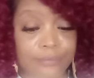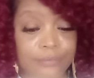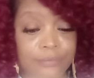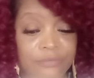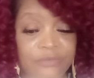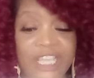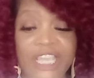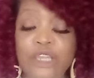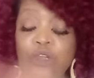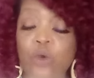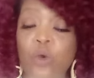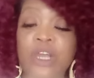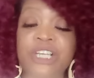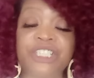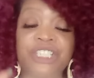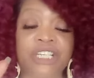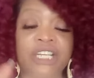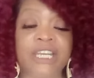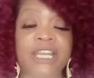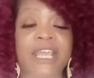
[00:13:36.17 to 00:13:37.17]
They
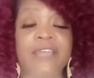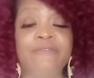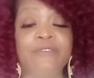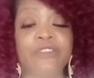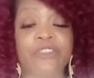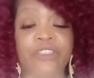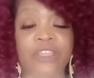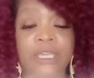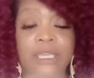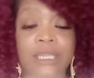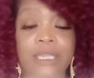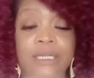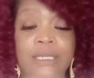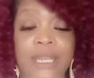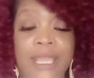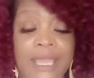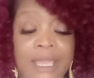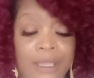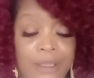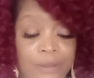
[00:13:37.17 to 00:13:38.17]
questioning everything
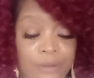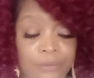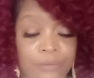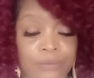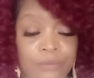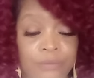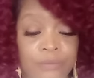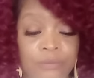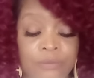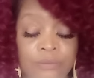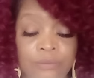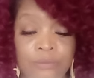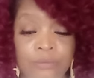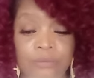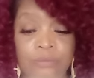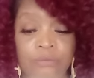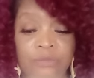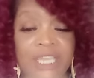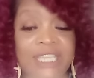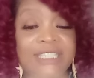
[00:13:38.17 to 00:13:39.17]
now.
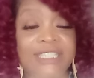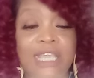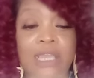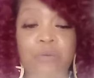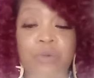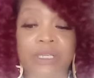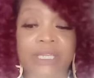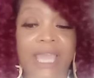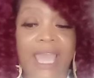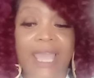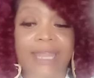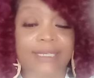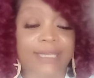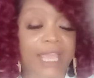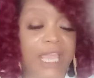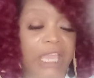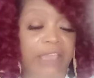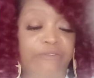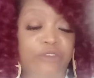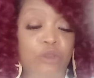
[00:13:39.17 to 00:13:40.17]
They say, well,
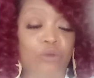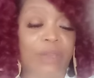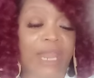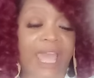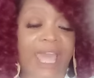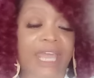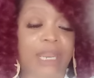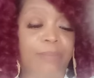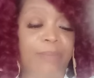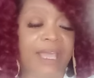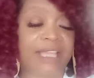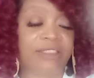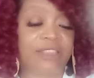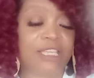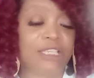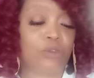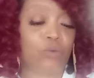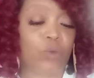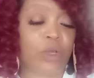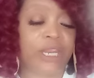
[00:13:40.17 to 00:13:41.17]
goddamn, if you lied about
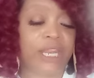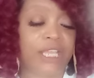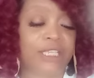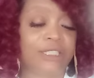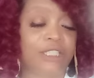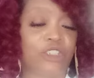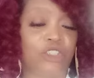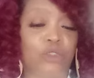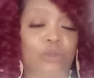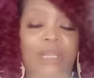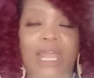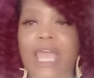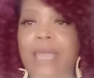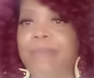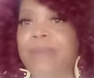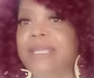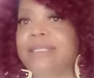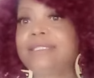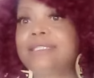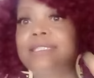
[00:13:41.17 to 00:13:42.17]
this, what else did you lie
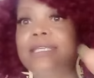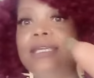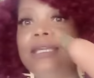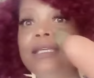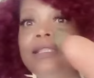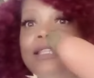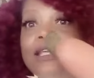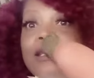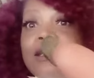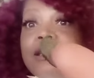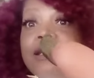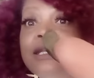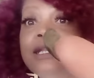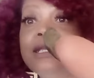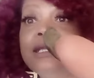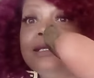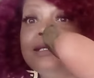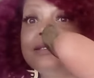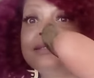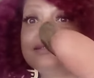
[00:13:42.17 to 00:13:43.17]
about? See, there it
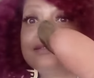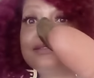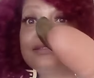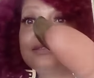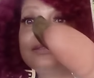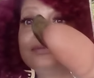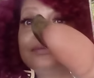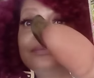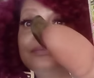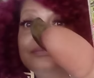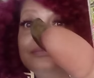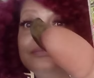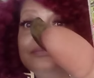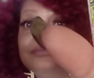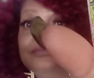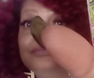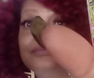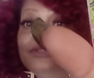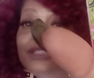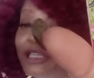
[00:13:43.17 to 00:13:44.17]
is.
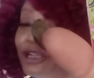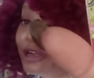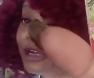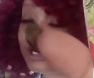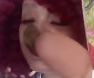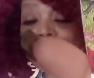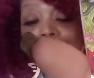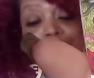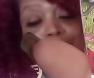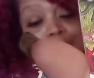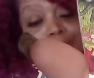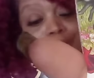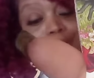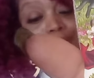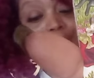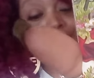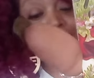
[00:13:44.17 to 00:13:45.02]
There it is.